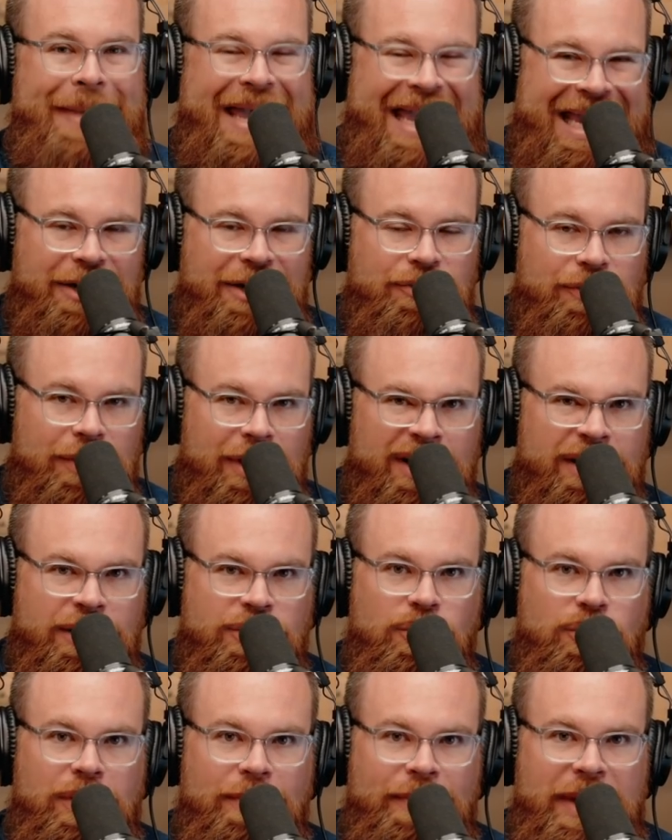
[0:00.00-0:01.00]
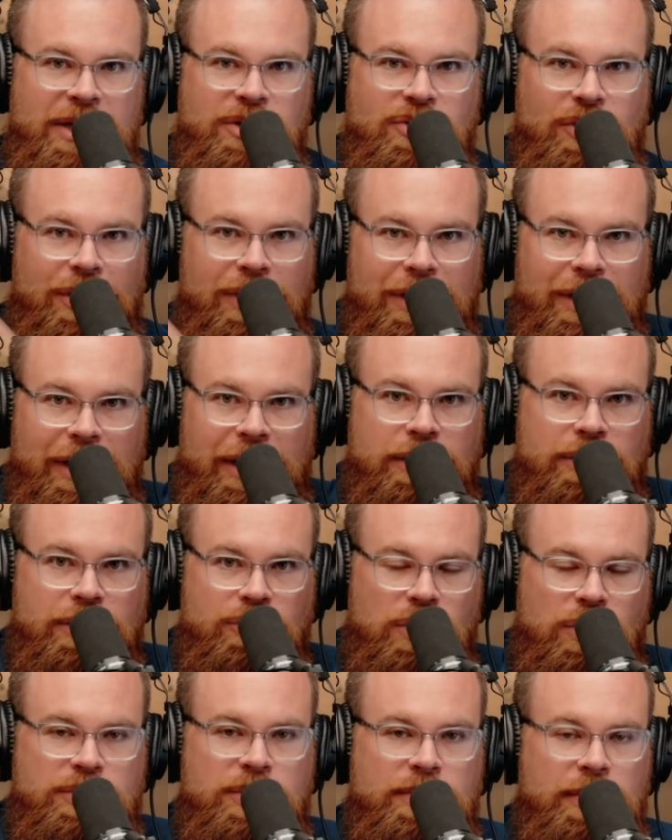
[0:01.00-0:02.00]
Patreon. Join the Patreon, link in the
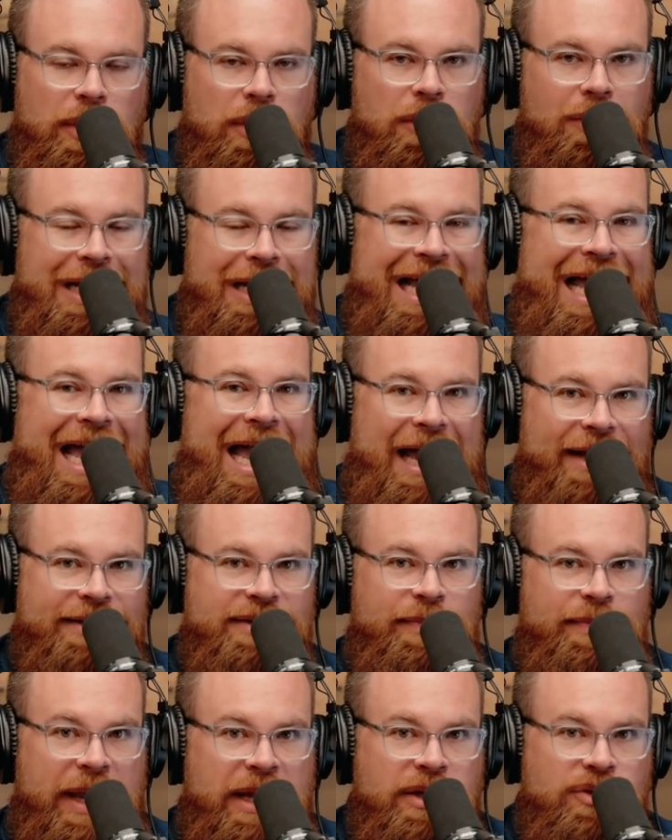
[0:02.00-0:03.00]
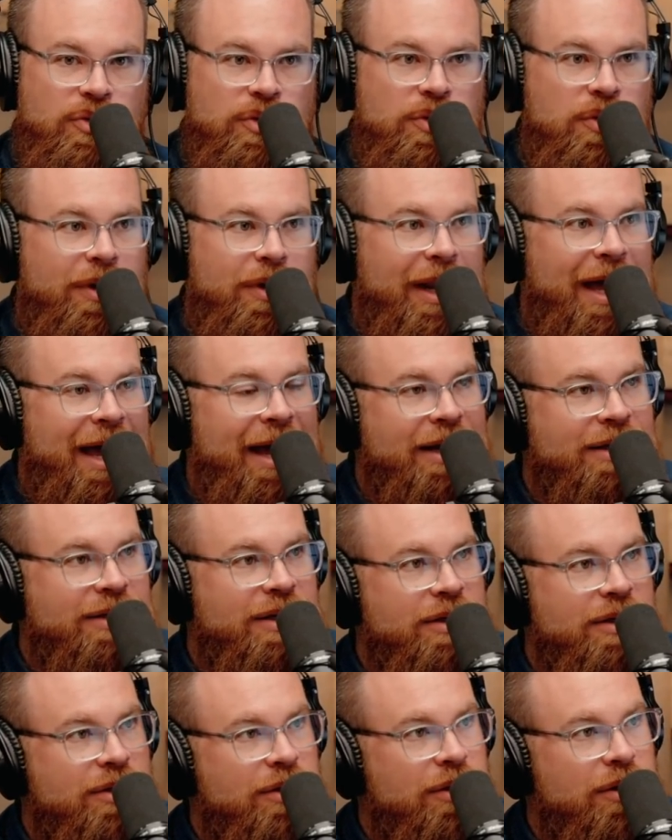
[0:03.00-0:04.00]
description below. As a patron, you get
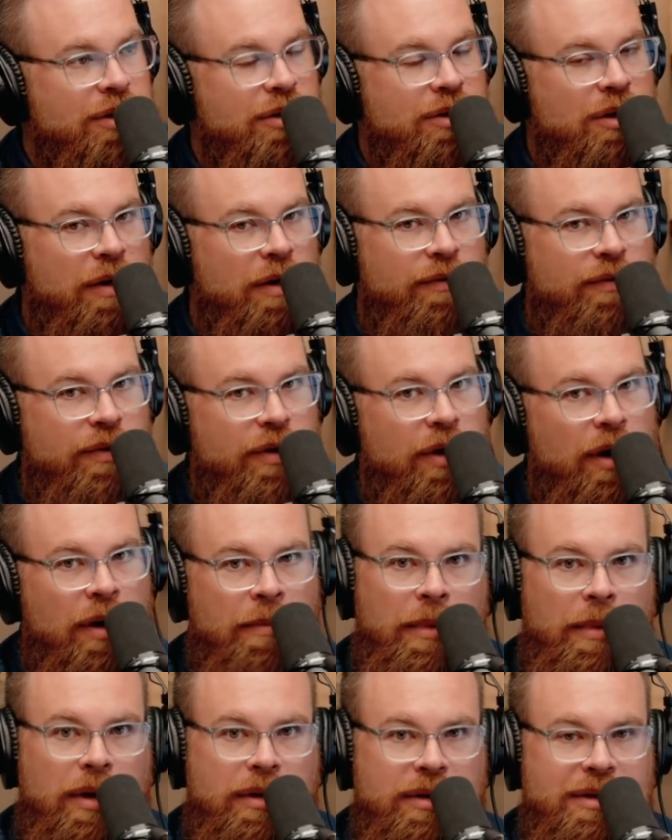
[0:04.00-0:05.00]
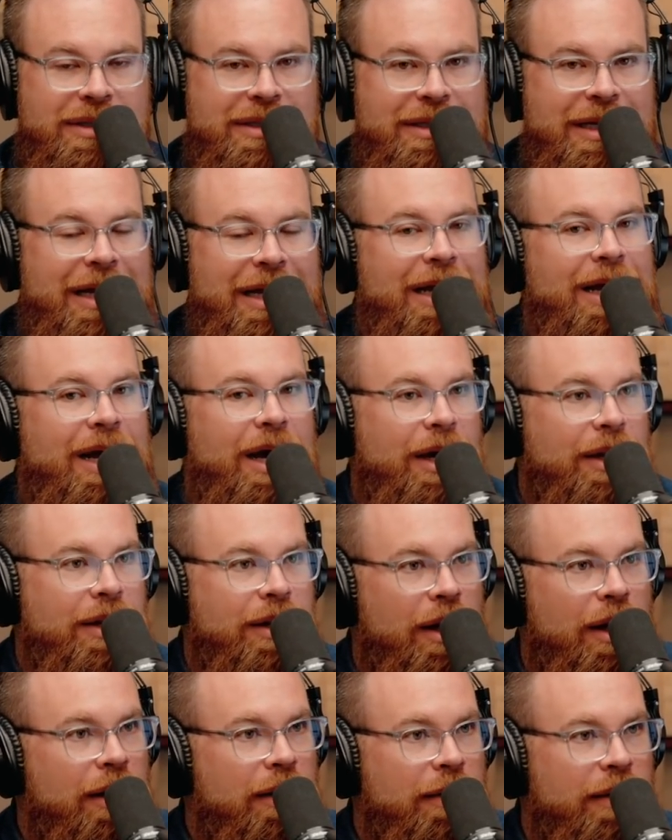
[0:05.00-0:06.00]
access to the software amongst a
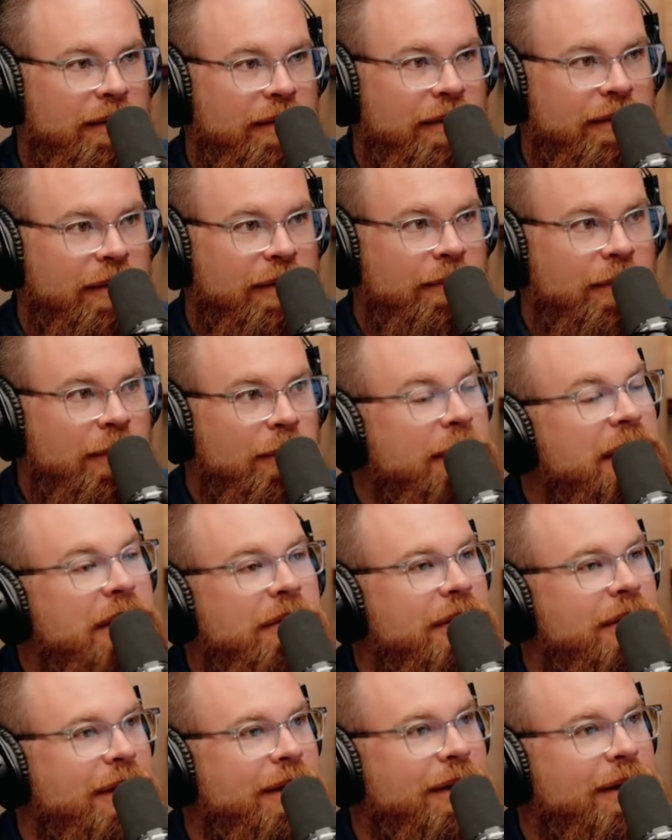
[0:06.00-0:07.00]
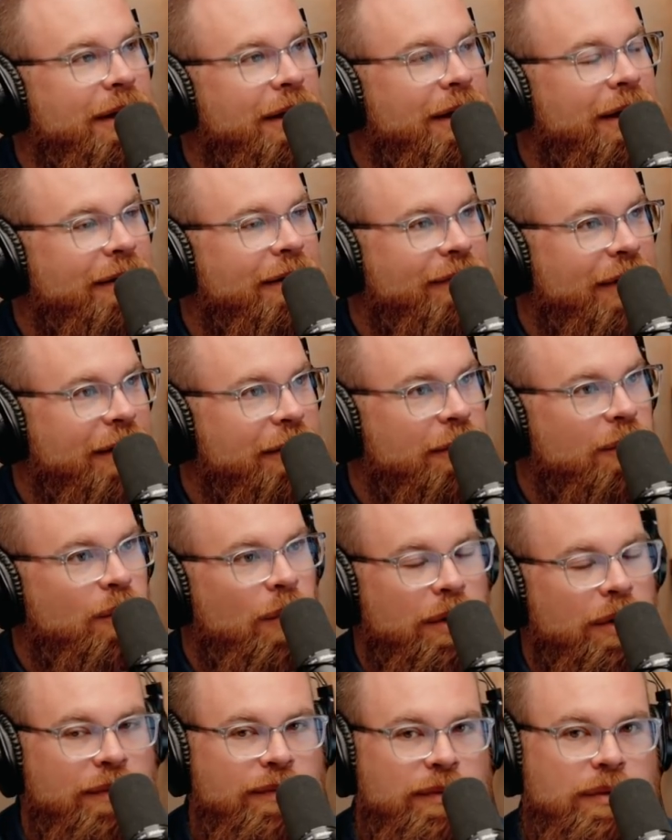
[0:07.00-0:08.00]
myriad of other
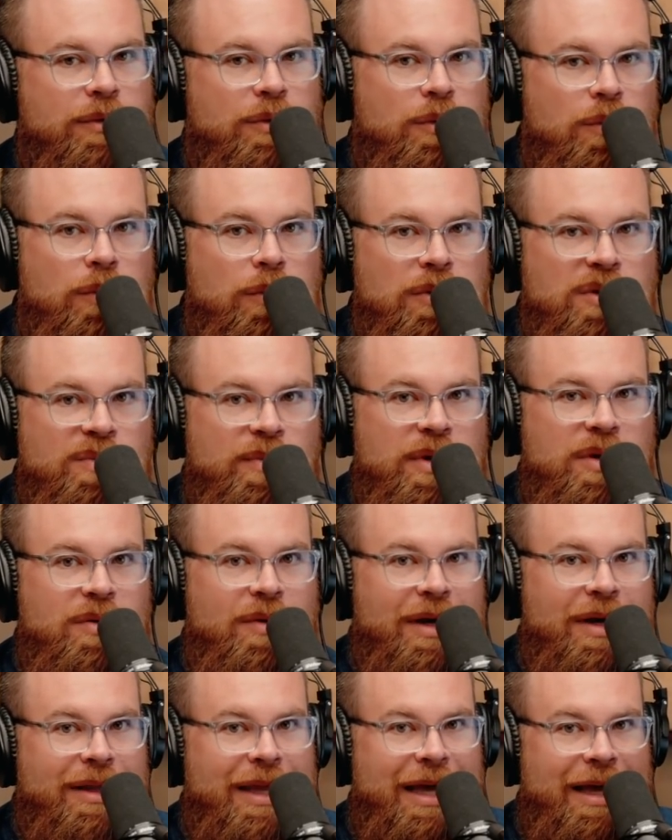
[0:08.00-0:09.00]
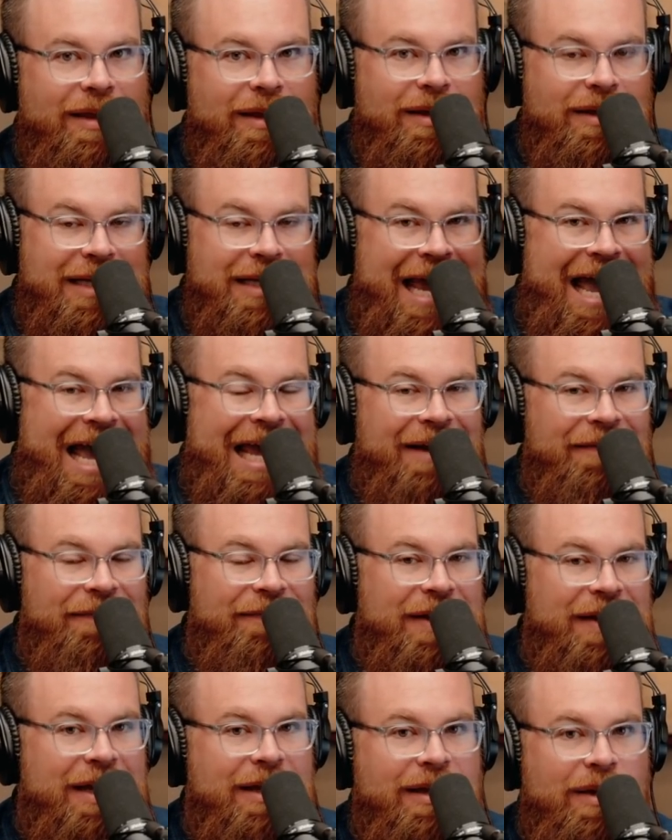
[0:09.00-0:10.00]
wonderful tools, but you get the data
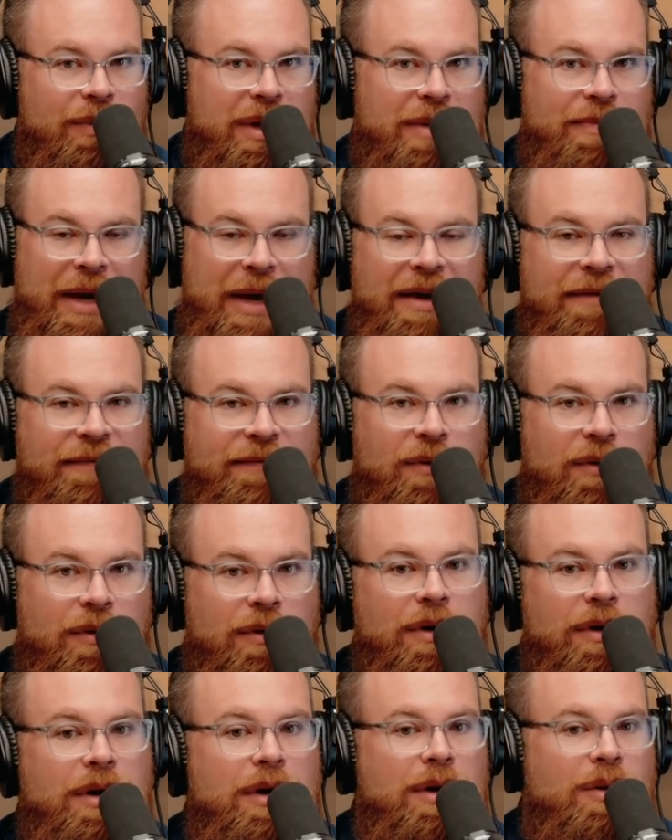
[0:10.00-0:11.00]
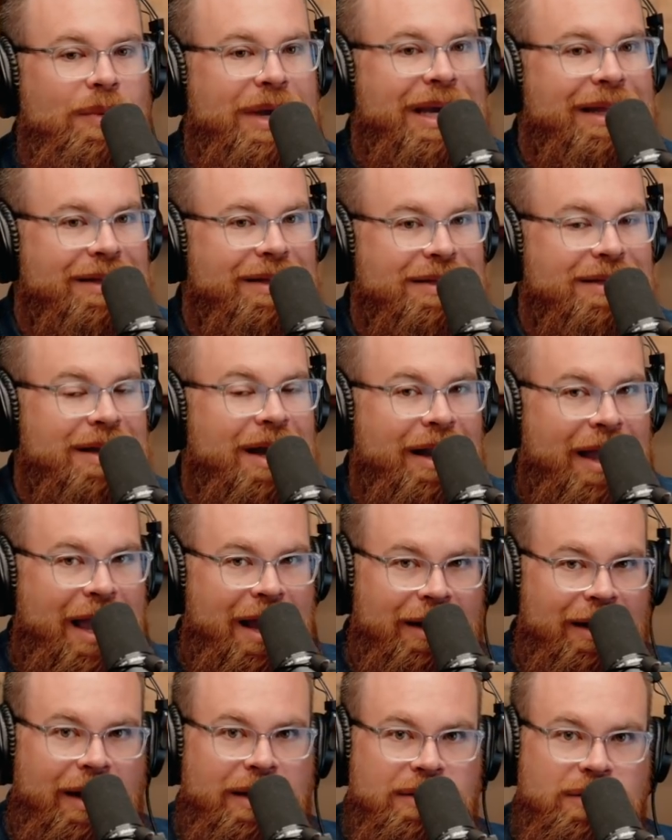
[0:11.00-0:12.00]
feed that we pay for. We get the stock
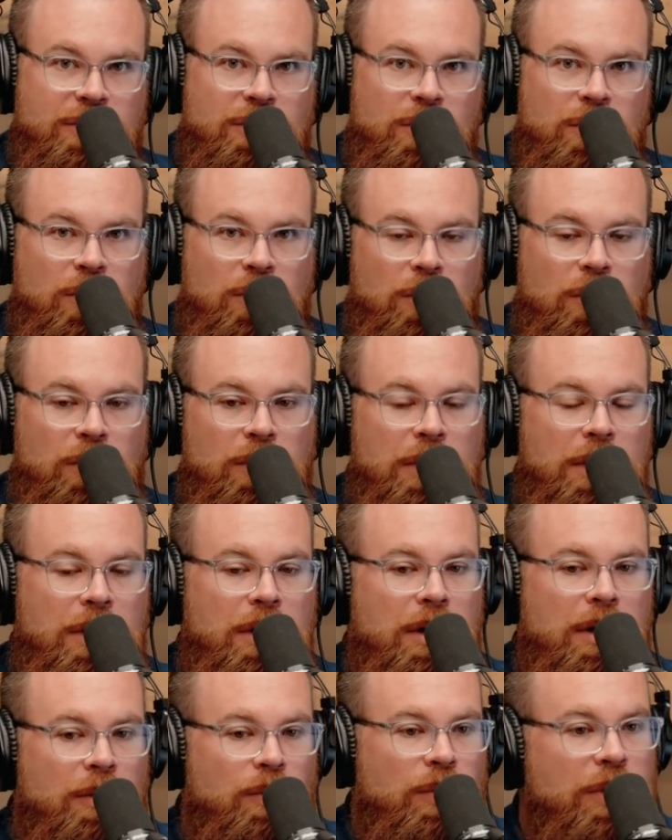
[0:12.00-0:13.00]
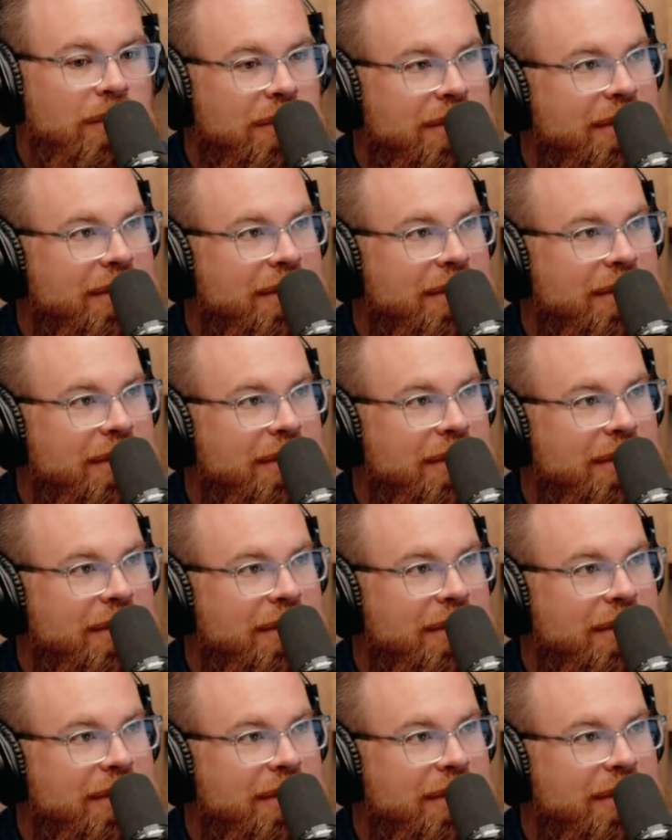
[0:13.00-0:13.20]
analyzer tool, real